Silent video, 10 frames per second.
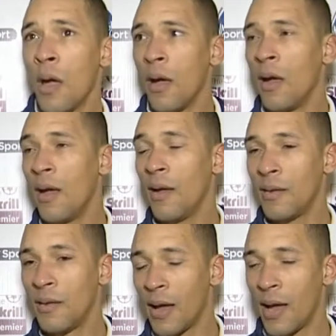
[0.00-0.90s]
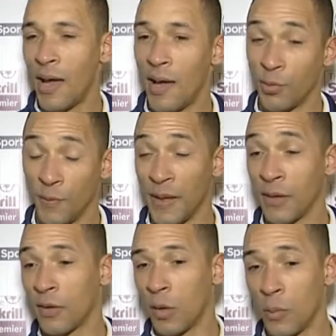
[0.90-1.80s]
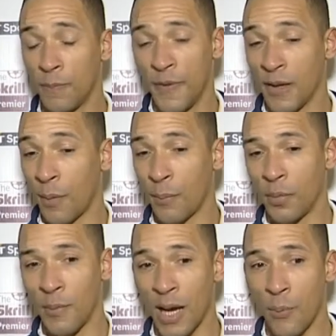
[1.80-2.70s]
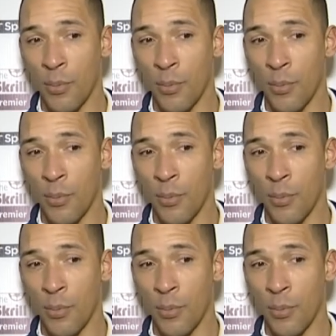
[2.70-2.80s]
I don't think so. For example, Matty